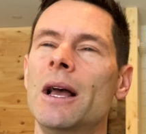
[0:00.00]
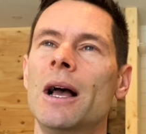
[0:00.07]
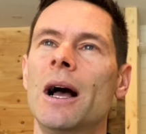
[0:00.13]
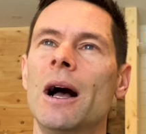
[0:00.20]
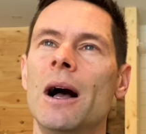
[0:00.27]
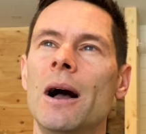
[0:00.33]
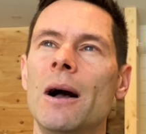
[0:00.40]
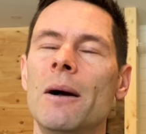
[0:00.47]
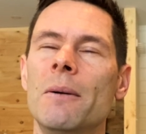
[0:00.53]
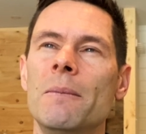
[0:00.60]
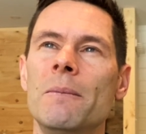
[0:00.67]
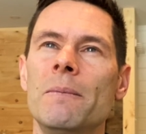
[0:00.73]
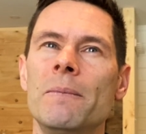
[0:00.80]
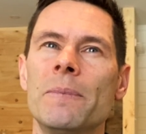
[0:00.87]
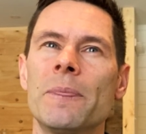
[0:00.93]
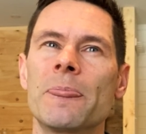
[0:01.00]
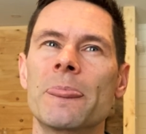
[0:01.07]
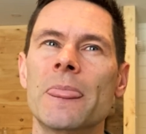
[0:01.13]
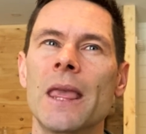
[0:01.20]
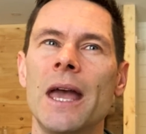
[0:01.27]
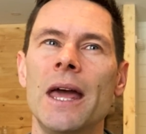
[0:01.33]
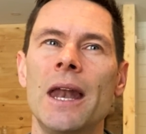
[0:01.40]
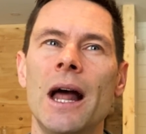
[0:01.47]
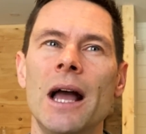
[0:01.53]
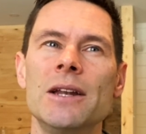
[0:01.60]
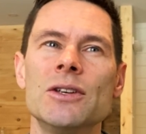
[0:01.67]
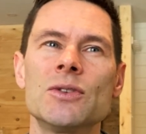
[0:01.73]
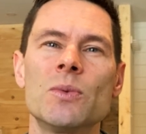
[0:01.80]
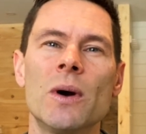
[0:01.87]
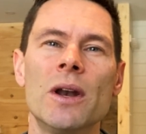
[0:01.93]
And I
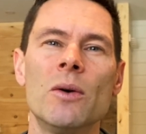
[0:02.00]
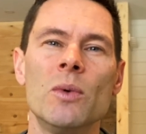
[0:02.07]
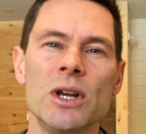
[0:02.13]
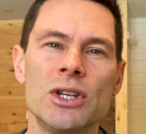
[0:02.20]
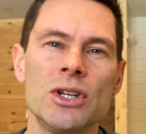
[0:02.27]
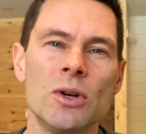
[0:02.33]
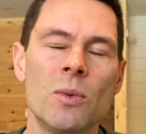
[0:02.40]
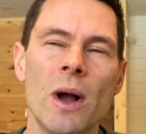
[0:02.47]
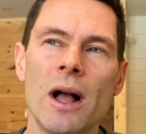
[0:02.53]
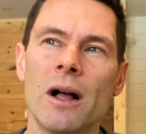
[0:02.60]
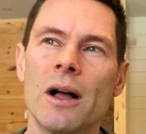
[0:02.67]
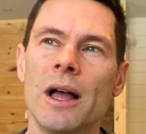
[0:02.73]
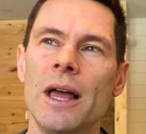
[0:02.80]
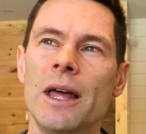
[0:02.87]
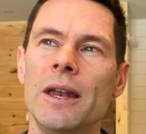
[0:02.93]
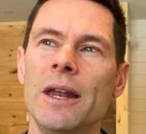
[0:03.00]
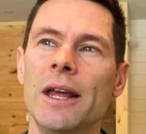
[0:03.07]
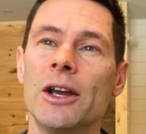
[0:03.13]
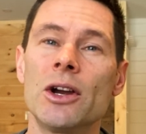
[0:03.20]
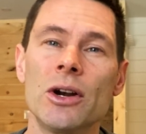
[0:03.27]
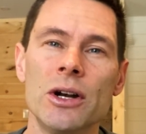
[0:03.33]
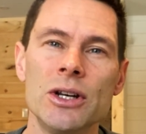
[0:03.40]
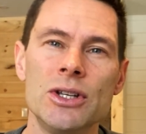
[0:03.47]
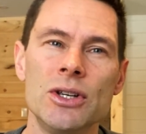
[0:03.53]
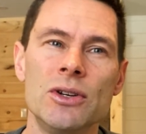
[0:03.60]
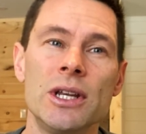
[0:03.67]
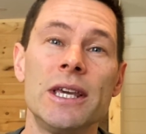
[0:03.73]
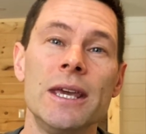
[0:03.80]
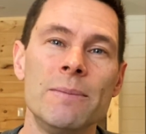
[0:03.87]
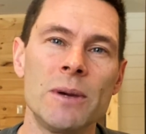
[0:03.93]
just want to wish you well and encourage you to
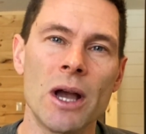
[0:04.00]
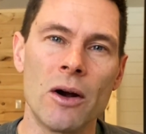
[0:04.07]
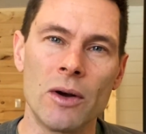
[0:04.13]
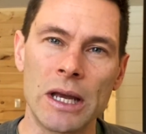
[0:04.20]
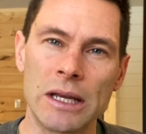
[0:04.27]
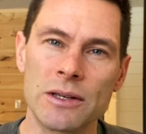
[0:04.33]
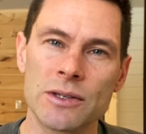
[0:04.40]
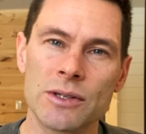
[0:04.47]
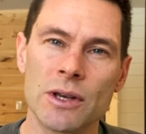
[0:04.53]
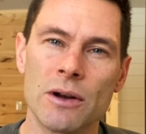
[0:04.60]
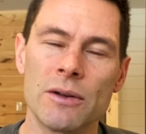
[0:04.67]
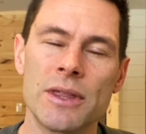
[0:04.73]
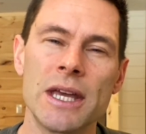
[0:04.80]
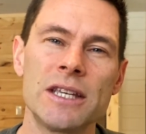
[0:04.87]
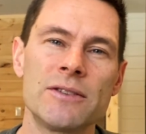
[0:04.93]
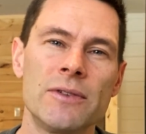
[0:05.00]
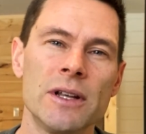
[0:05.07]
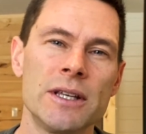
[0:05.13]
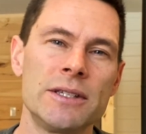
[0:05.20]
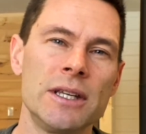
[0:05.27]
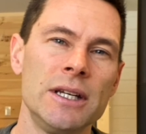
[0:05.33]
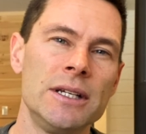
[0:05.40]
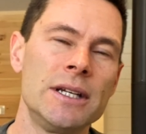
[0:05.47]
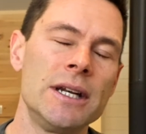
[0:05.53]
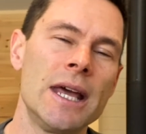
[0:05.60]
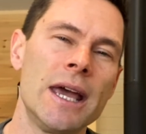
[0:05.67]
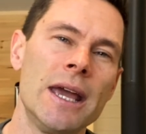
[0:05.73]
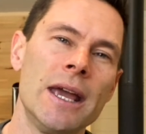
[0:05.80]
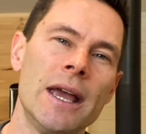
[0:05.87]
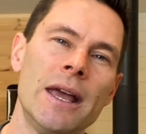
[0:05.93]
keep going. So thanks for listening
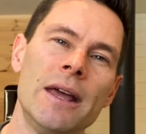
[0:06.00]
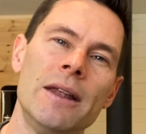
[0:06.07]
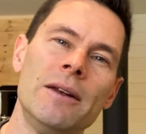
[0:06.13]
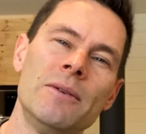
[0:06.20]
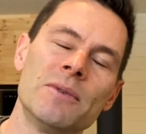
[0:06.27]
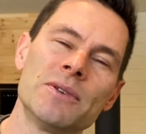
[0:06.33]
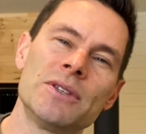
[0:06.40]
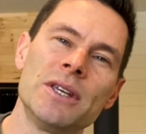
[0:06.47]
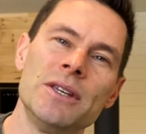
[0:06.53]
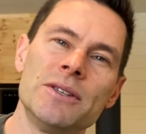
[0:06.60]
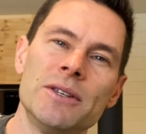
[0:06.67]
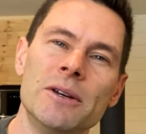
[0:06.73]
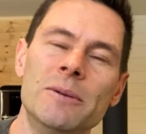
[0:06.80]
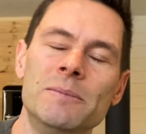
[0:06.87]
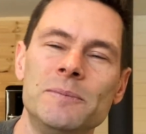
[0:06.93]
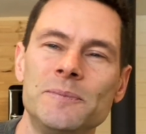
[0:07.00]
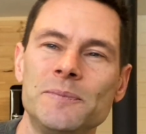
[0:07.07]
today, and we'll see you soon.